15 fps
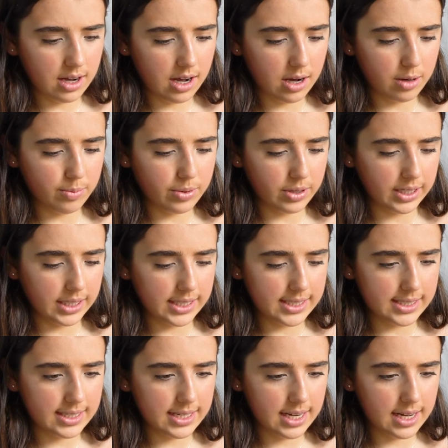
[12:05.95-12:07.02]
I'll bring it
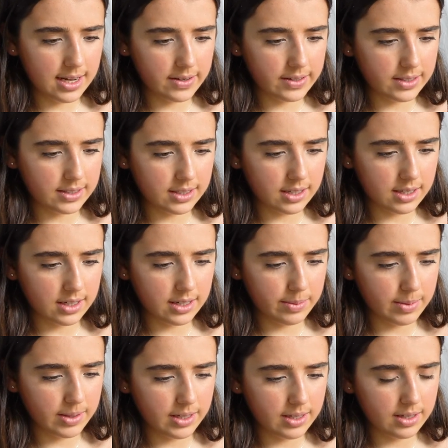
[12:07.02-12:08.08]
down a tiny
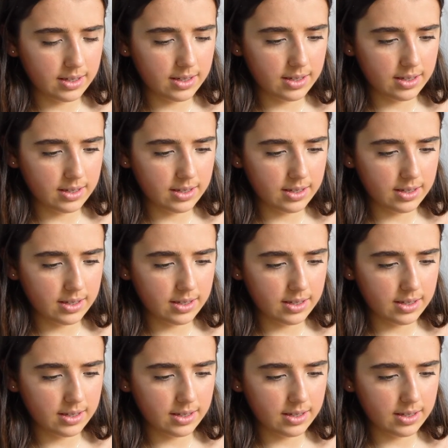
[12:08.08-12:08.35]
bit.